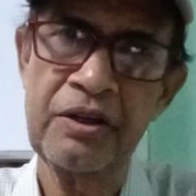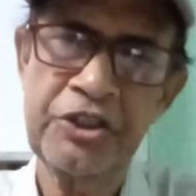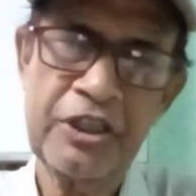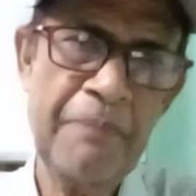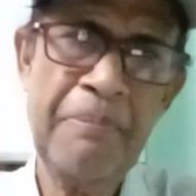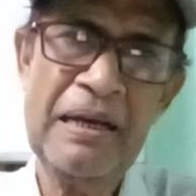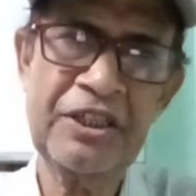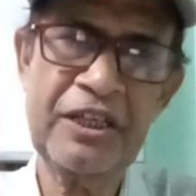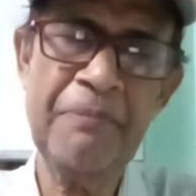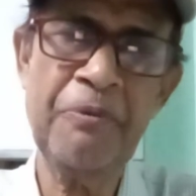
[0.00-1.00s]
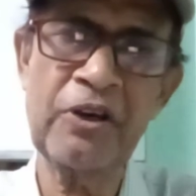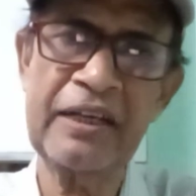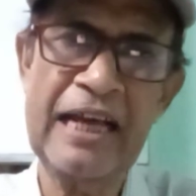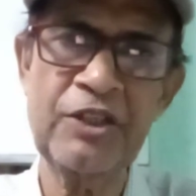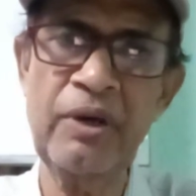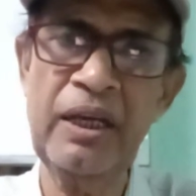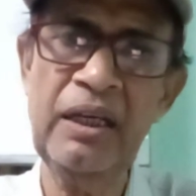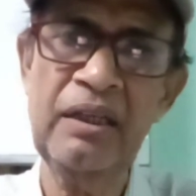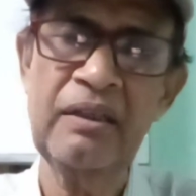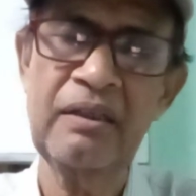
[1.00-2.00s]
Step by step or
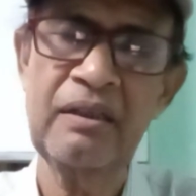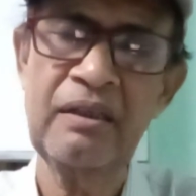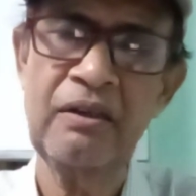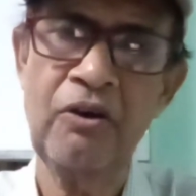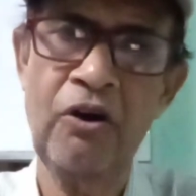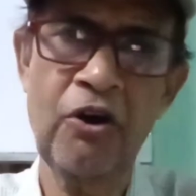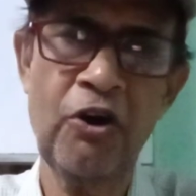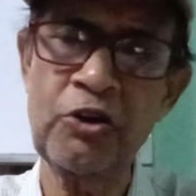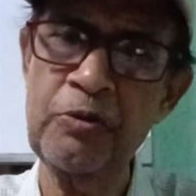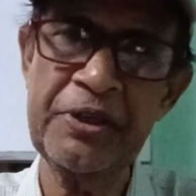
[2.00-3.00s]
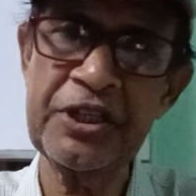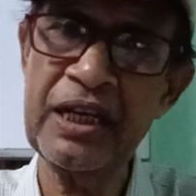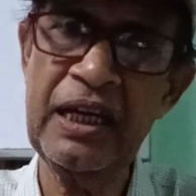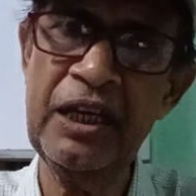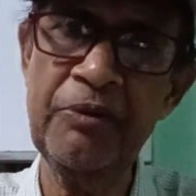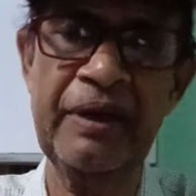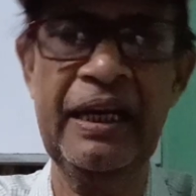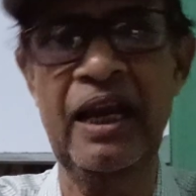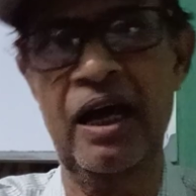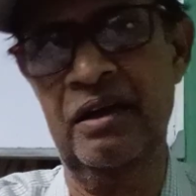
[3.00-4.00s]
gradually or automatically you
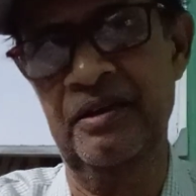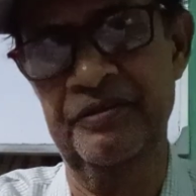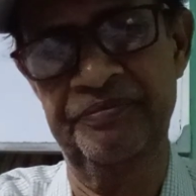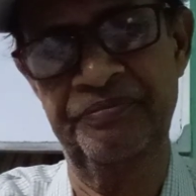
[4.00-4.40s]
will learn.